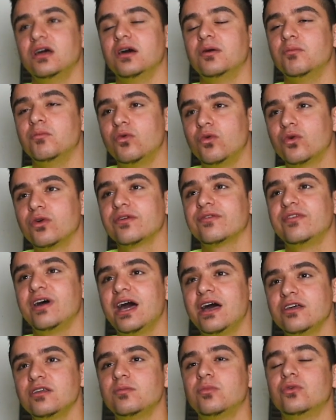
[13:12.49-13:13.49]

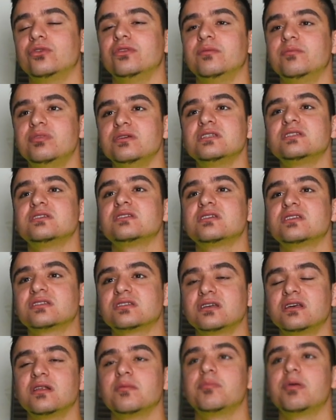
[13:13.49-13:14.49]
The business is
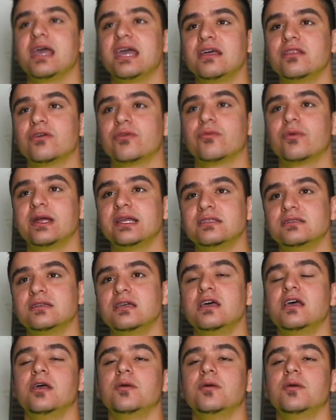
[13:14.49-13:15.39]
going to pay the rent.